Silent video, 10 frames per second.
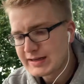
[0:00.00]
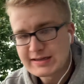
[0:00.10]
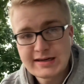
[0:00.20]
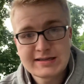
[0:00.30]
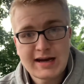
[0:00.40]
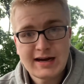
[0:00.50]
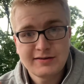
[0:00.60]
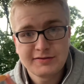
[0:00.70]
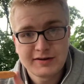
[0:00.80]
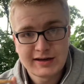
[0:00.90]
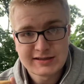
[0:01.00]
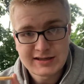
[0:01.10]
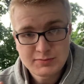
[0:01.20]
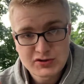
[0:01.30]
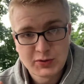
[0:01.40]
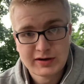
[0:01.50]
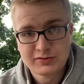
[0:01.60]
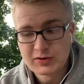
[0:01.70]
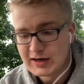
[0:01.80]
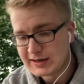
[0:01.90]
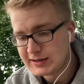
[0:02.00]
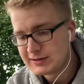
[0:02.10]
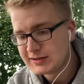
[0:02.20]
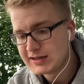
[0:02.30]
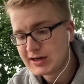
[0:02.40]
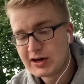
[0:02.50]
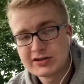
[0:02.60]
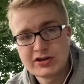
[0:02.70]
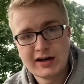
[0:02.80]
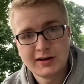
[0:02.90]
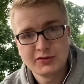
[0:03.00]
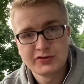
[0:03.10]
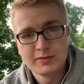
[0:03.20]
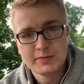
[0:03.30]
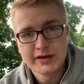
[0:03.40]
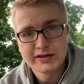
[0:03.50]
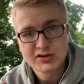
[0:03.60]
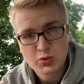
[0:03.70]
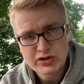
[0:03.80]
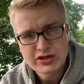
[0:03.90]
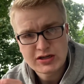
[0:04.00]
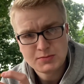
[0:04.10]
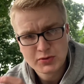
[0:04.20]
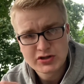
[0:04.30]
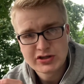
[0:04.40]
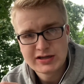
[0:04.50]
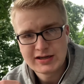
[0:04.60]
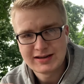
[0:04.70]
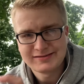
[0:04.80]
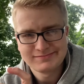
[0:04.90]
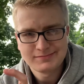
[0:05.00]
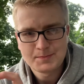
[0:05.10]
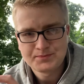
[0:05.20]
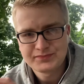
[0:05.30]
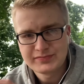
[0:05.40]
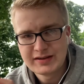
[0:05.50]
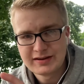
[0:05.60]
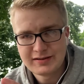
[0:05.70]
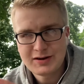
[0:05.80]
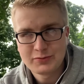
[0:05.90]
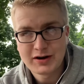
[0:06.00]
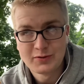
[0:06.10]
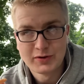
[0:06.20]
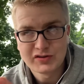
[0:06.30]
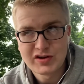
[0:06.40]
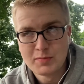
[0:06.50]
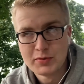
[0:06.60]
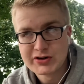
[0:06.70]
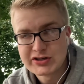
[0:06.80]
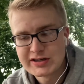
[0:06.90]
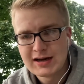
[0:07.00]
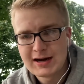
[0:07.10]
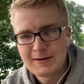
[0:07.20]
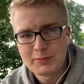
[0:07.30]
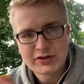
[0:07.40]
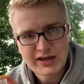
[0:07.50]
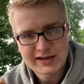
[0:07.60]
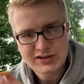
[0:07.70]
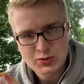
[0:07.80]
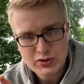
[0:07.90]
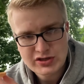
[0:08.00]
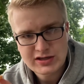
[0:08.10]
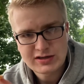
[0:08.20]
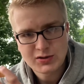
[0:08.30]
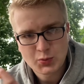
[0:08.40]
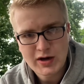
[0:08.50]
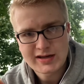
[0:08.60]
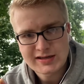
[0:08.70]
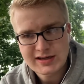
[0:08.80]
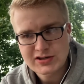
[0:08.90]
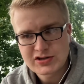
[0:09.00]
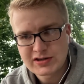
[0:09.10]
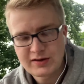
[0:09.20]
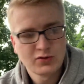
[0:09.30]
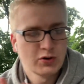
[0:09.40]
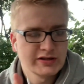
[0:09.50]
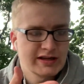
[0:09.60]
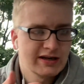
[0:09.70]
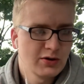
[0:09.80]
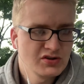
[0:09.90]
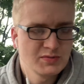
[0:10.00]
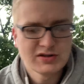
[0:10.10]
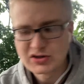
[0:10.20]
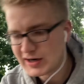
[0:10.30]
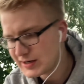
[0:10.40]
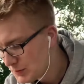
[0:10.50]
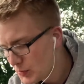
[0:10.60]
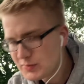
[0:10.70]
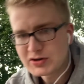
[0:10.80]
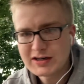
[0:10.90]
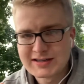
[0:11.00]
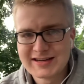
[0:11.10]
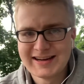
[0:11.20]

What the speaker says: nice to have some sort of cracker to contrast from the squishy, mushy, no, I don't want to say mushy, but that squishy, wet texture. Of course, they can always be drained. But what I'm trying to say